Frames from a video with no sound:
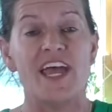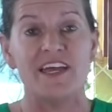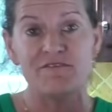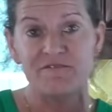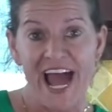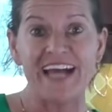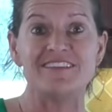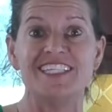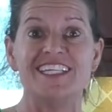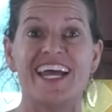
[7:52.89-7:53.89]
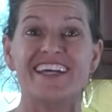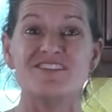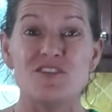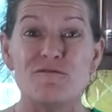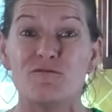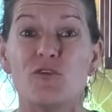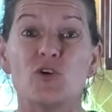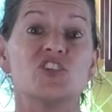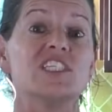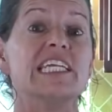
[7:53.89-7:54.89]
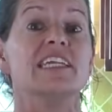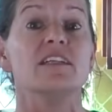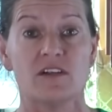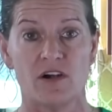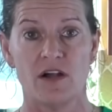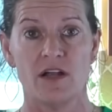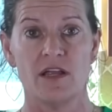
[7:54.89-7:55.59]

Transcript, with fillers: and fasting as the first healer.